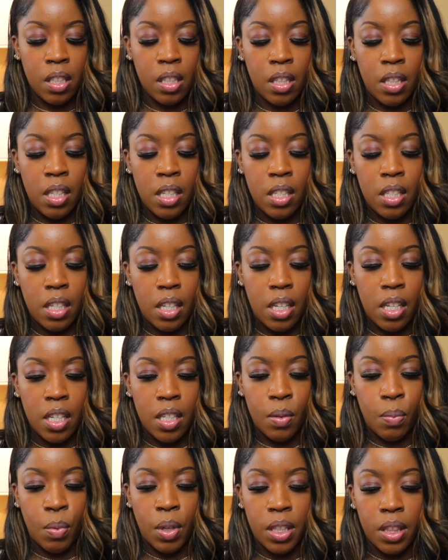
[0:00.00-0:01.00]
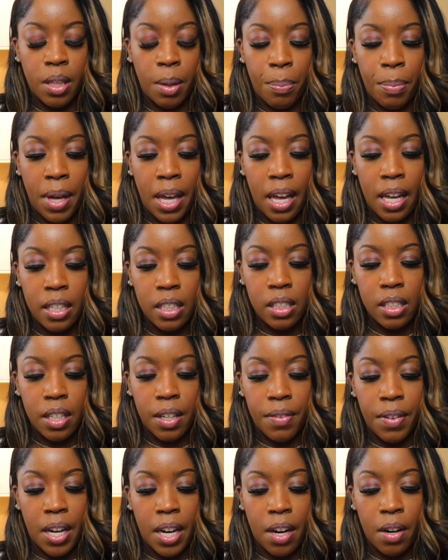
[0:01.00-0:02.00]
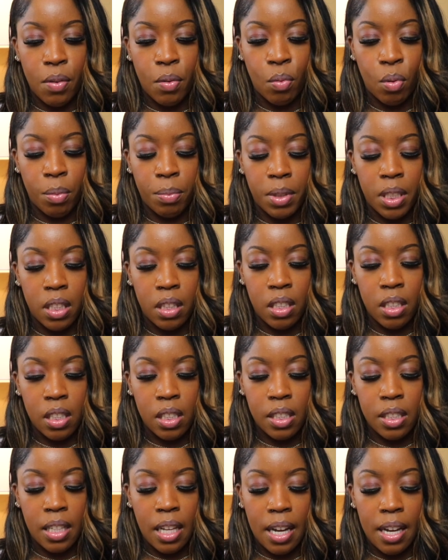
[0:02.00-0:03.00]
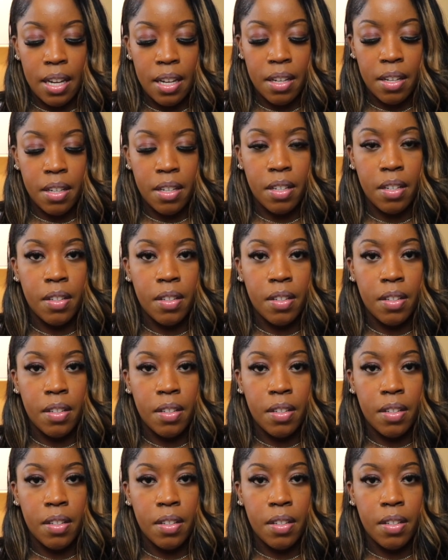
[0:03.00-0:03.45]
this is what the packs of hair normally looks like.